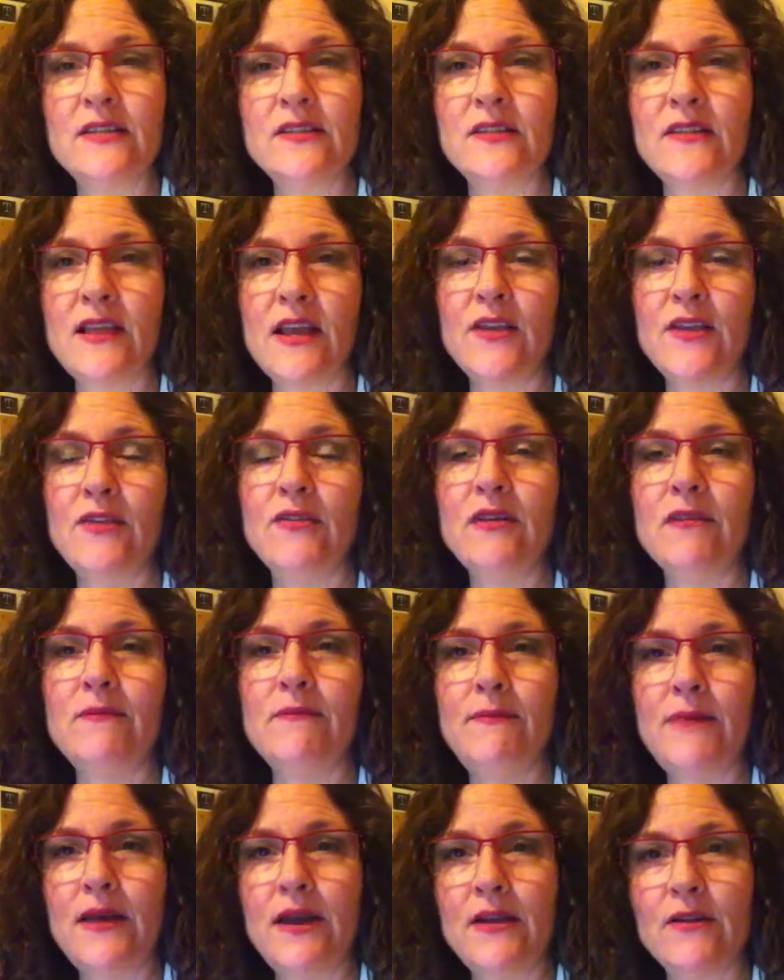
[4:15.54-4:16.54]
so that you
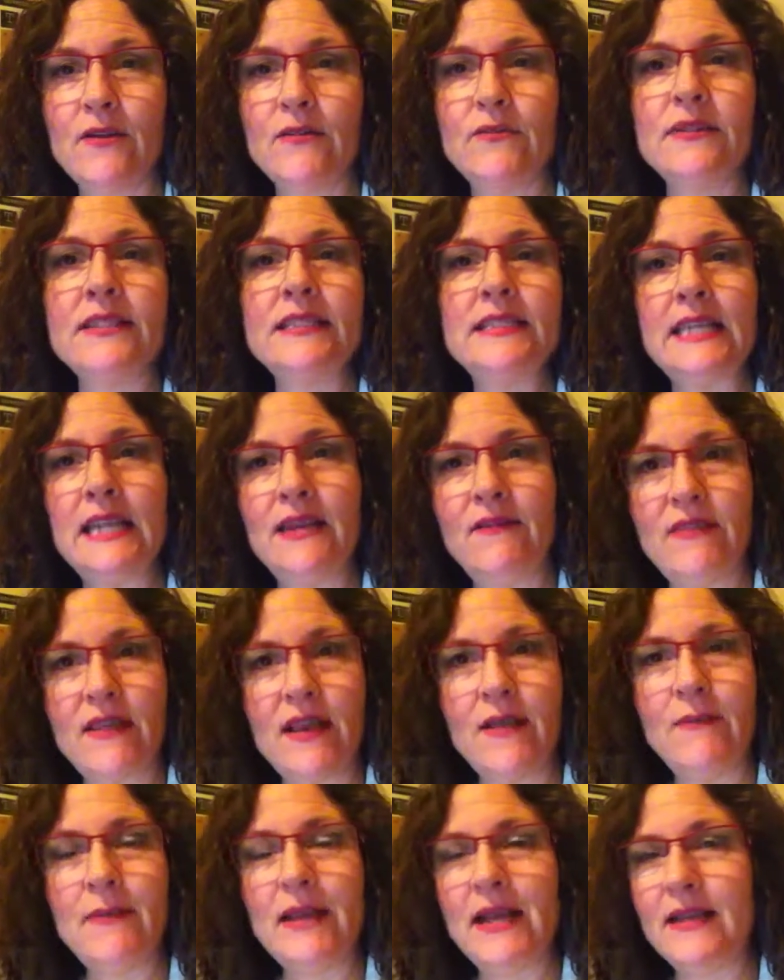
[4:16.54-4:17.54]
can better receive
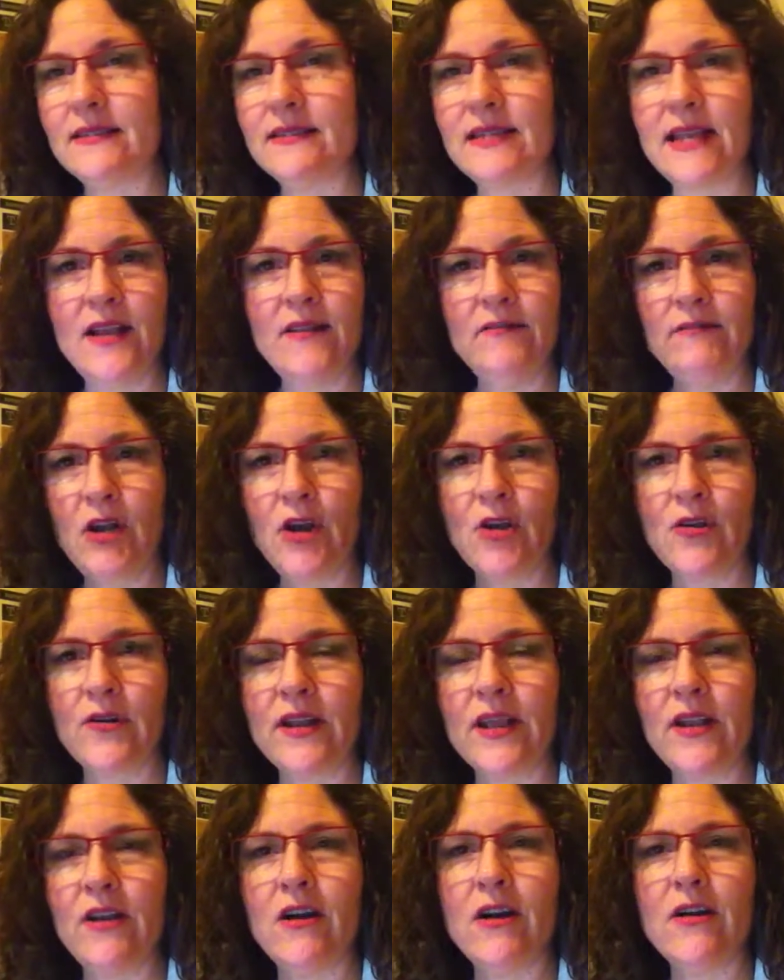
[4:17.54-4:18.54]
them as they
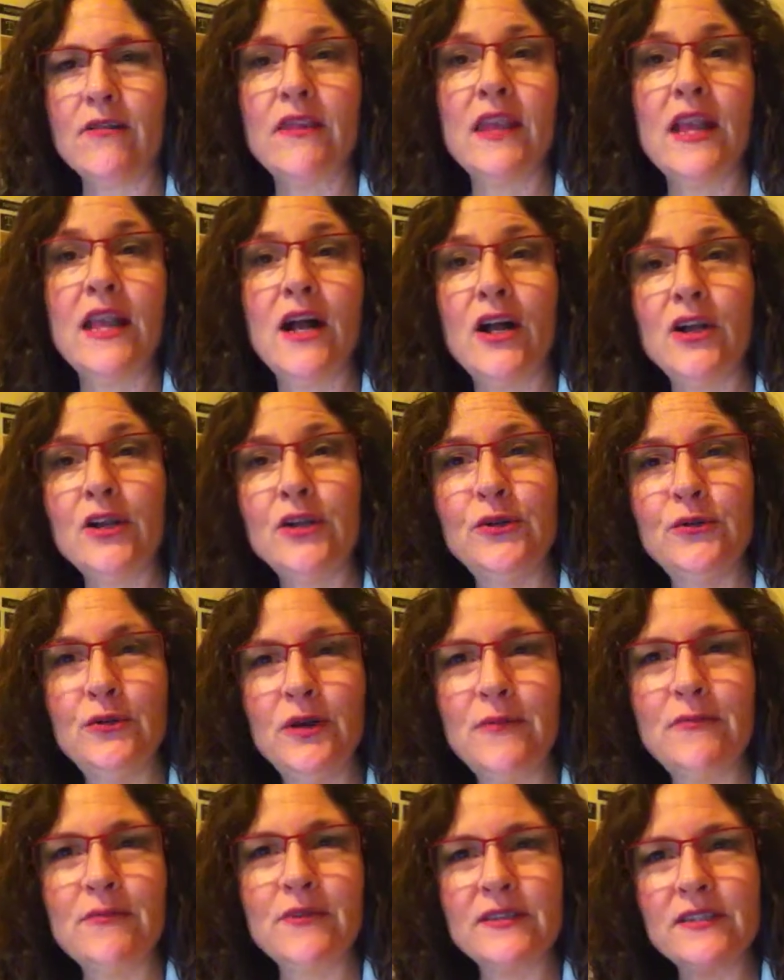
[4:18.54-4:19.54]
already are, the
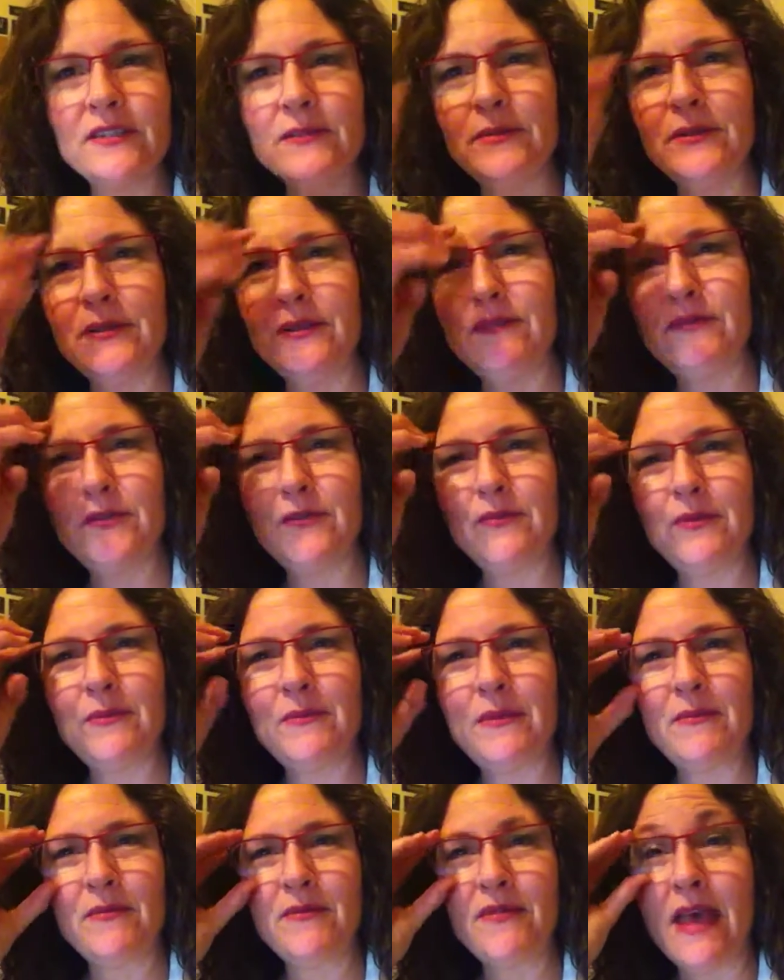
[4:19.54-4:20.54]
ACUA principle, if you
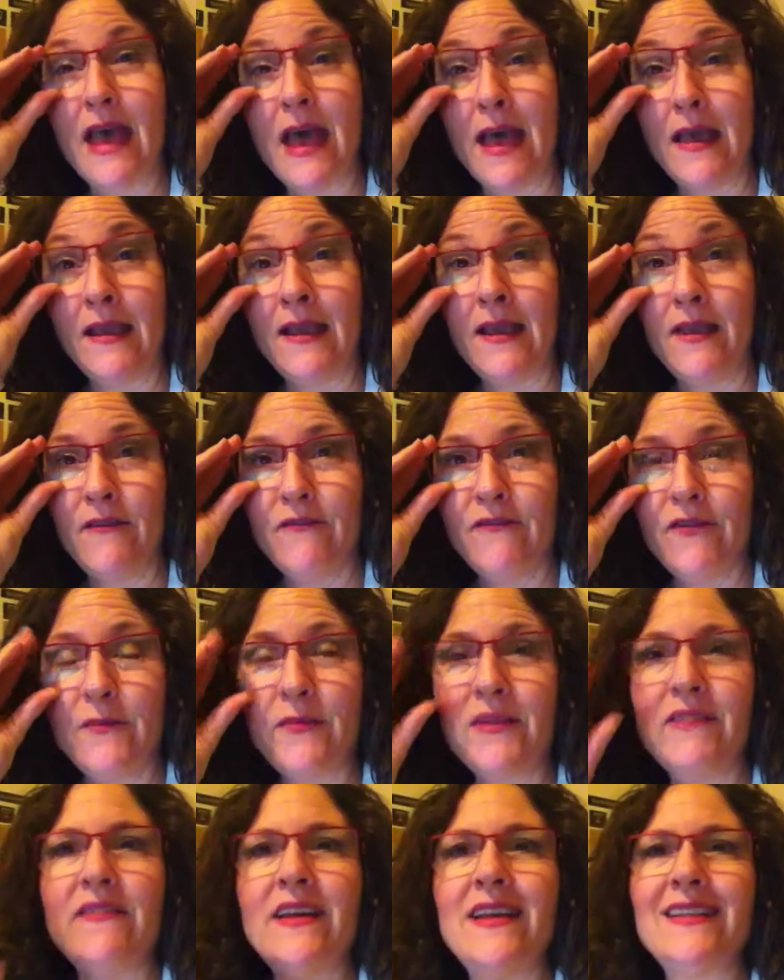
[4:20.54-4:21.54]
remember that
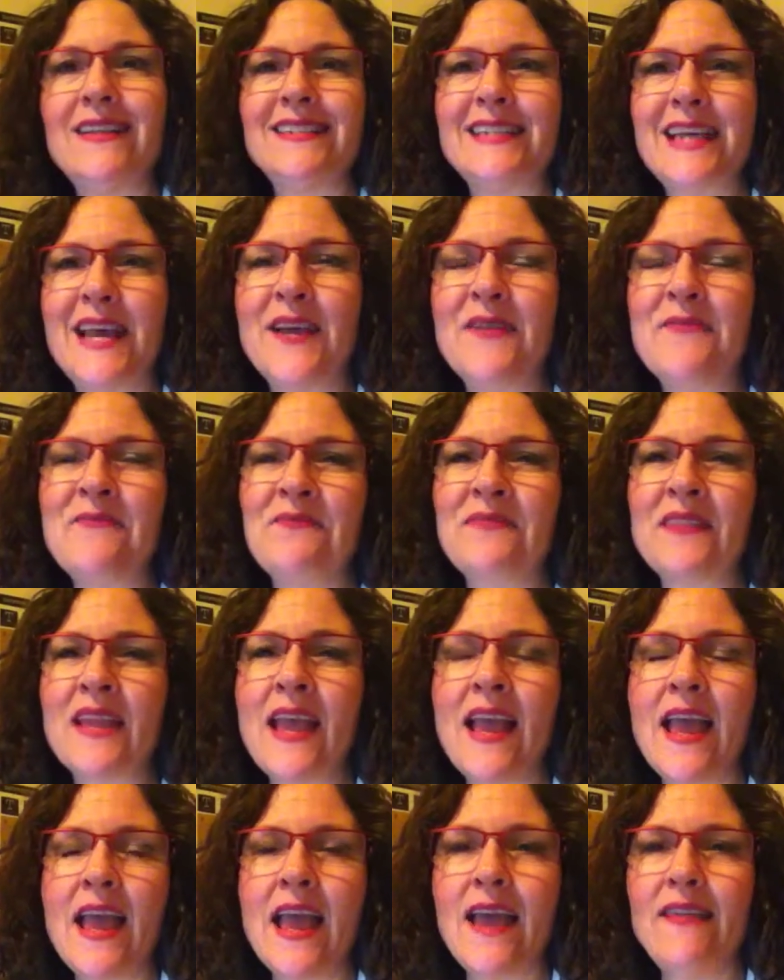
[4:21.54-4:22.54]
from event day.
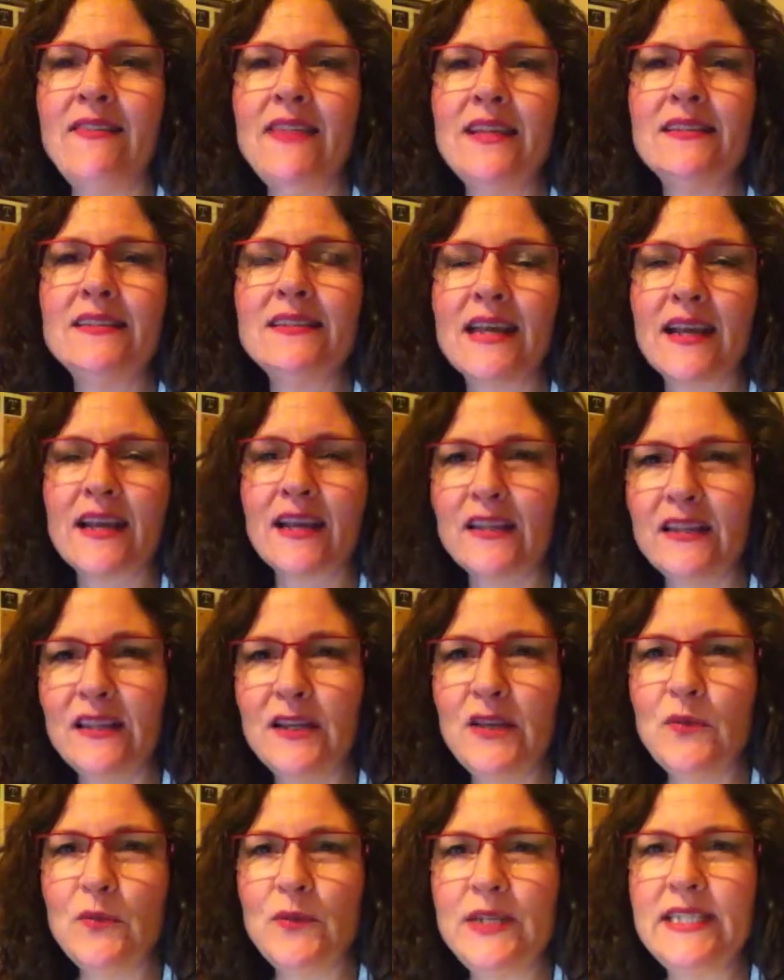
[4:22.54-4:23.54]
And then
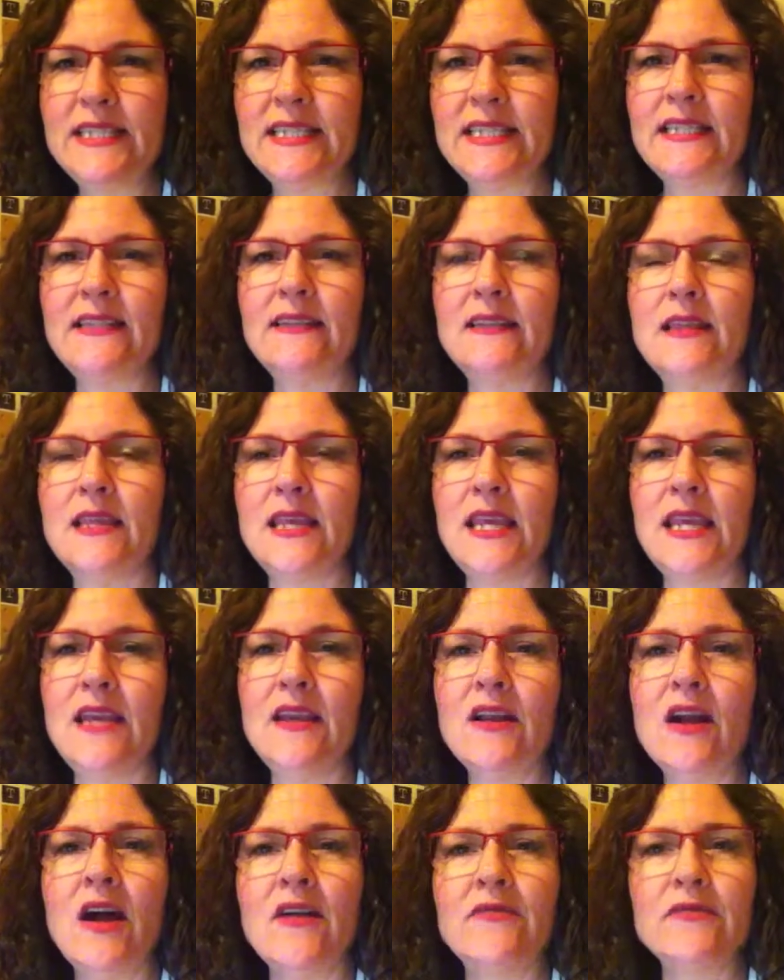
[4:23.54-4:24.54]
secondly, we did
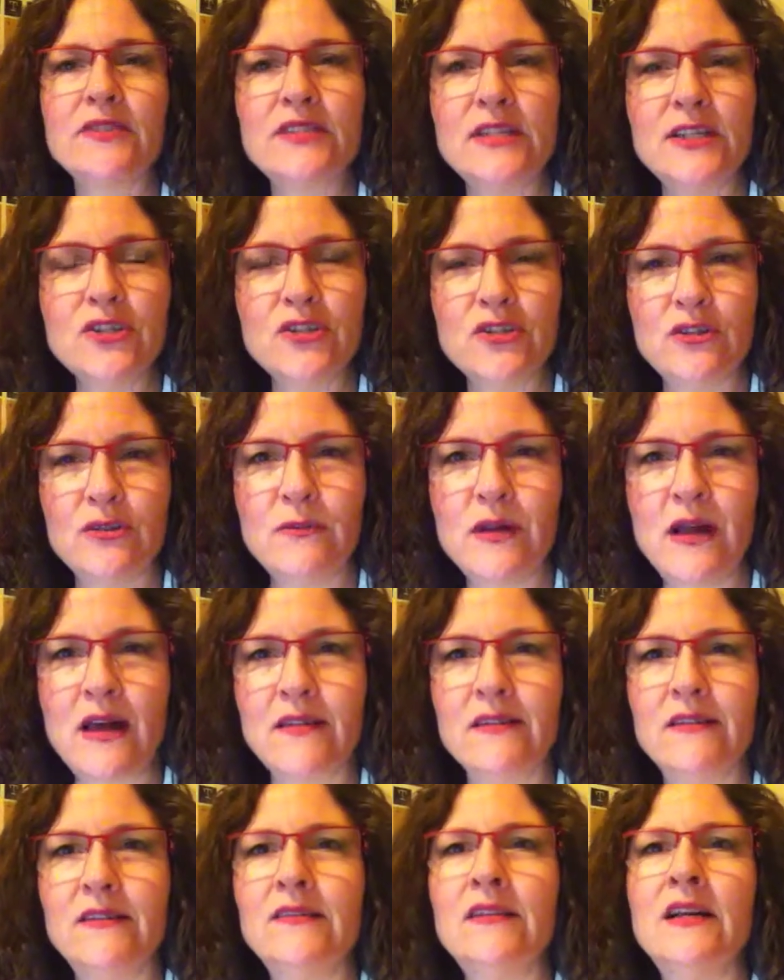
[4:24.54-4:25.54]
the conversational
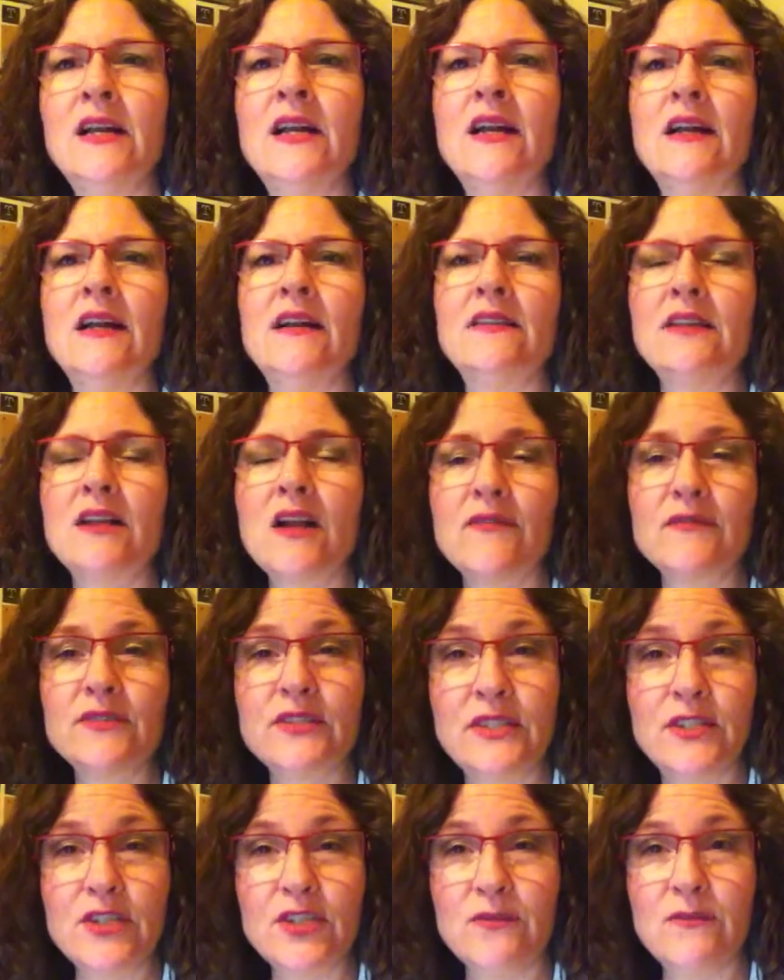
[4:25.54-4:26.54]
model. The
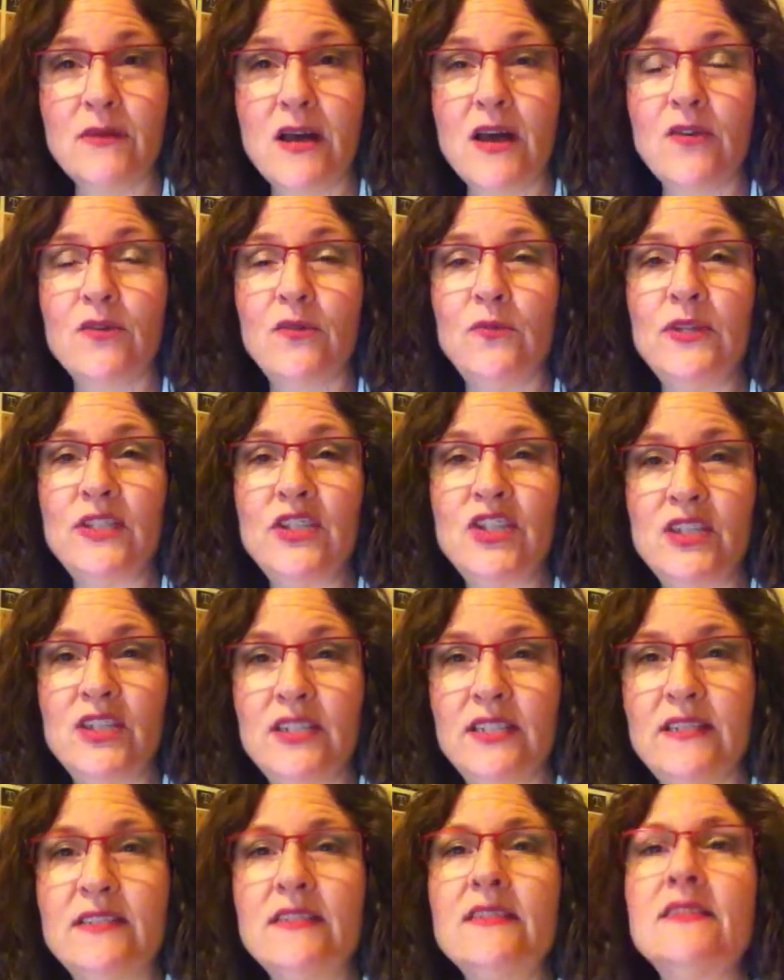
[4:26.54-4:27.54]
conversation model, which
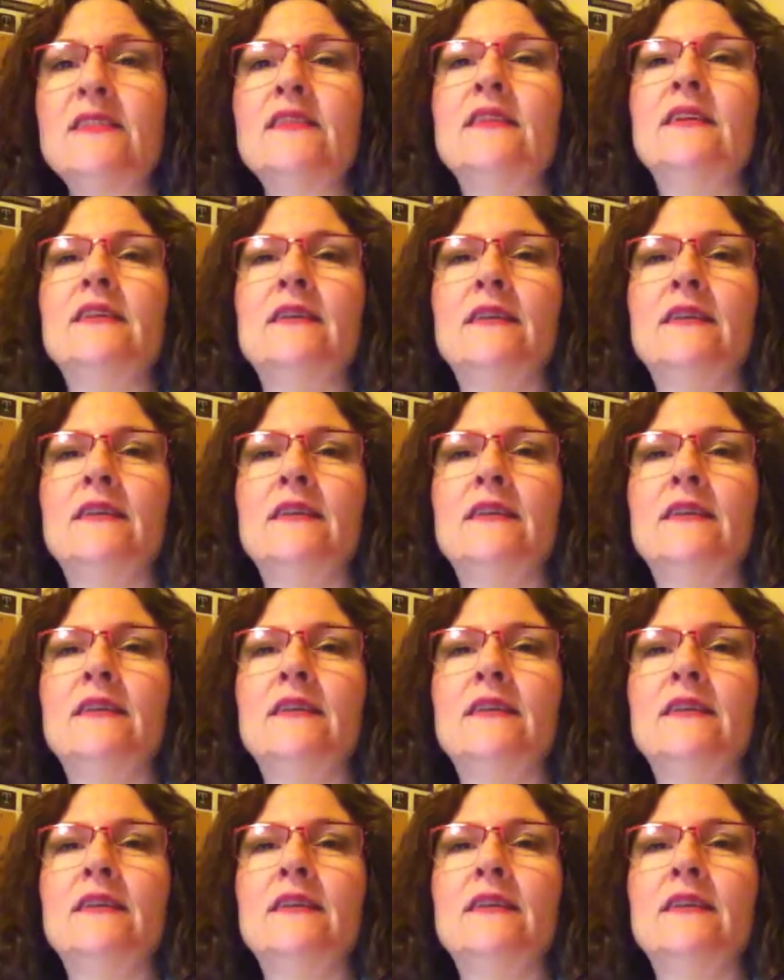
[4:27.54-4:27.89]
is